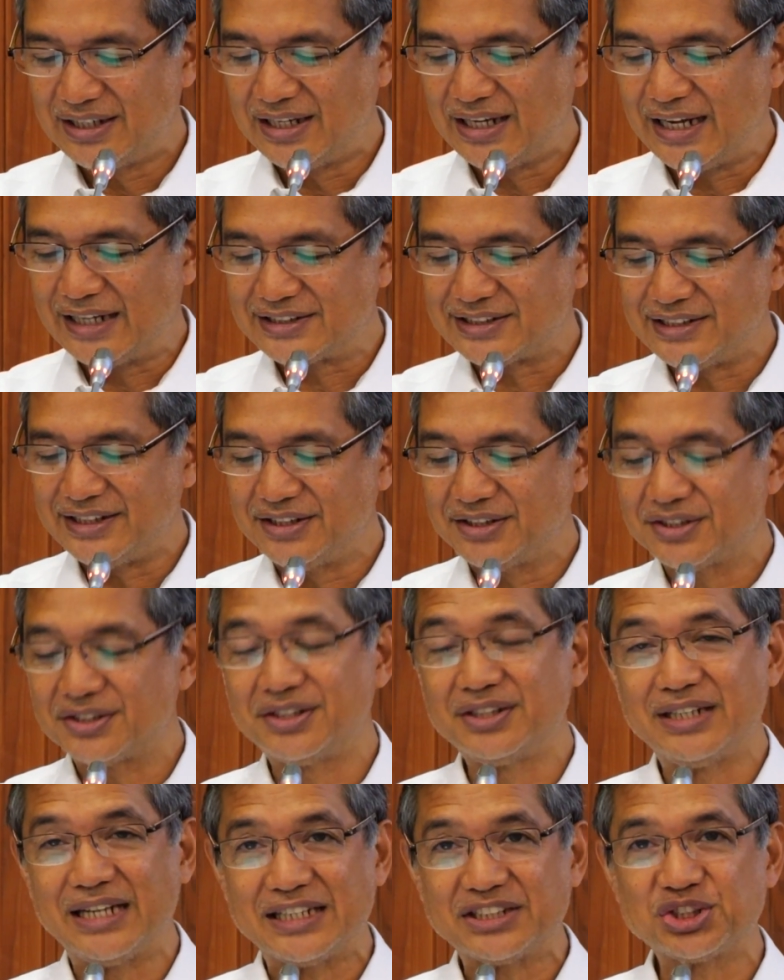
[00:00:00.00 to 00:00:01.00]
as
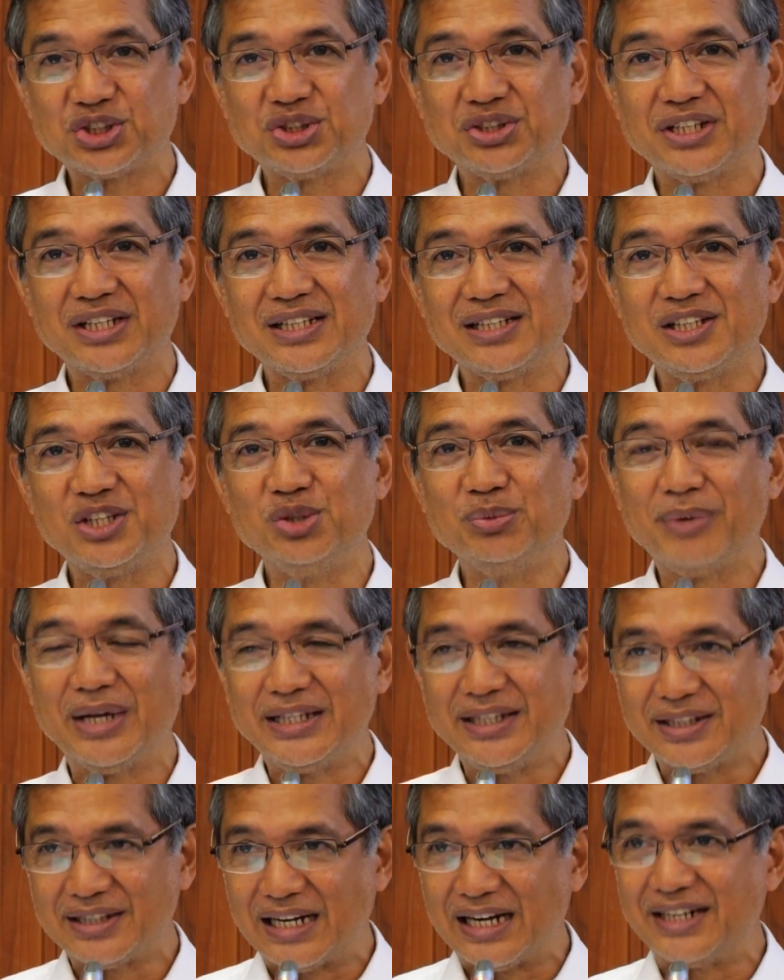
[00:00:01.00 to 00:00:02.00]
International
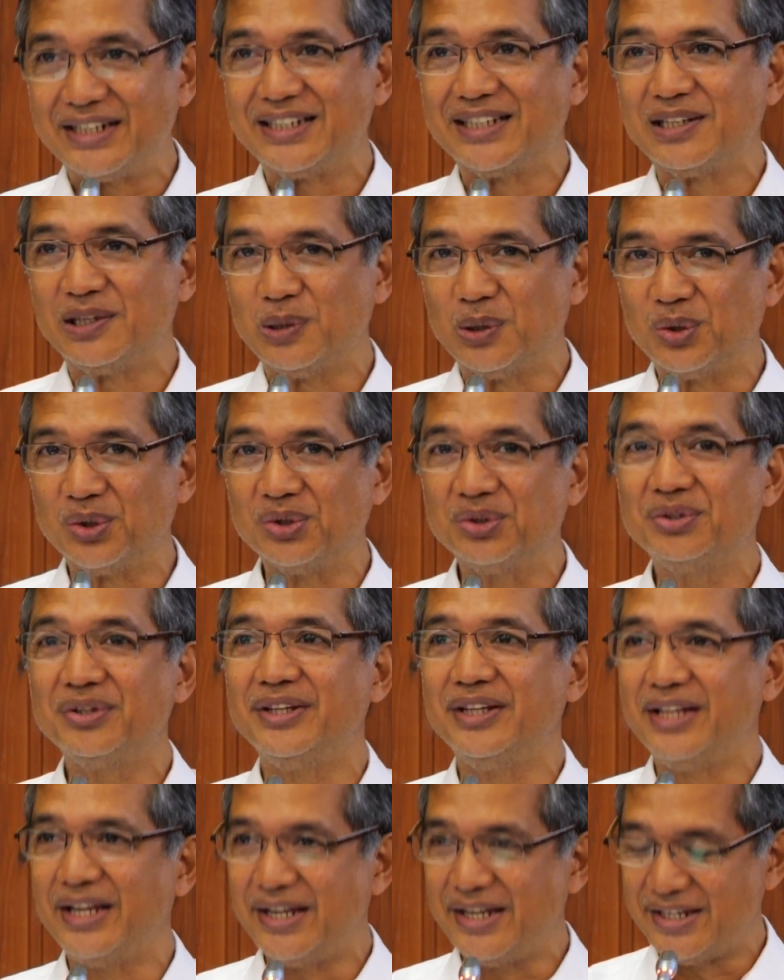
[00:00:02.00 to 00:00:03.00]
Humanitarian Law
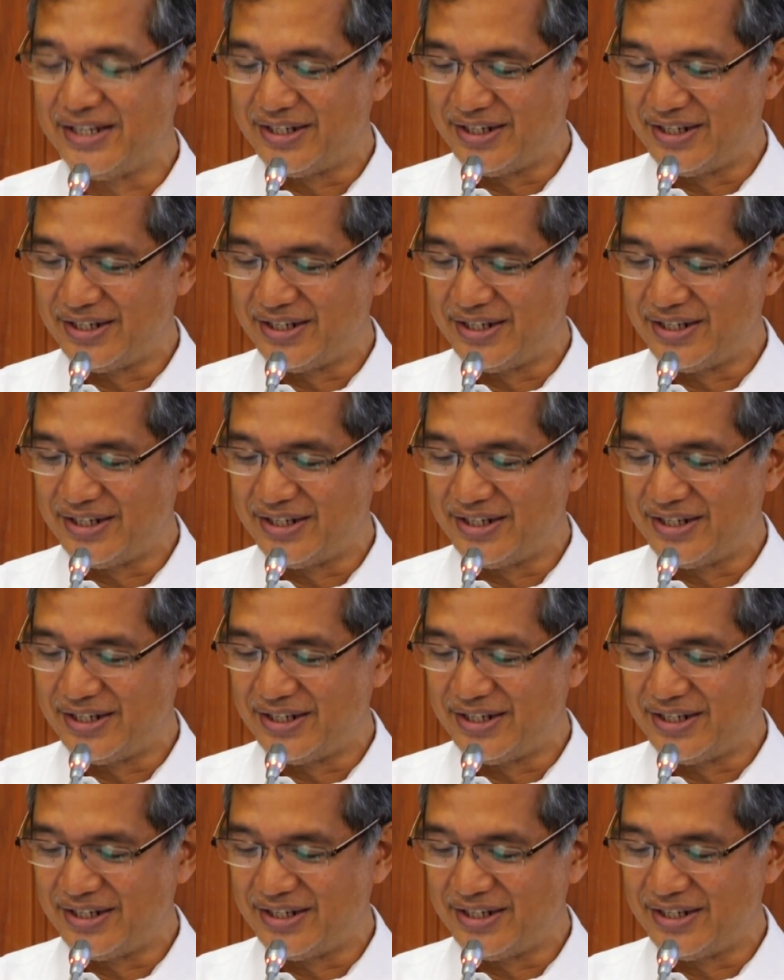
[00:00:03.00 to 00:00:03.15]
Day.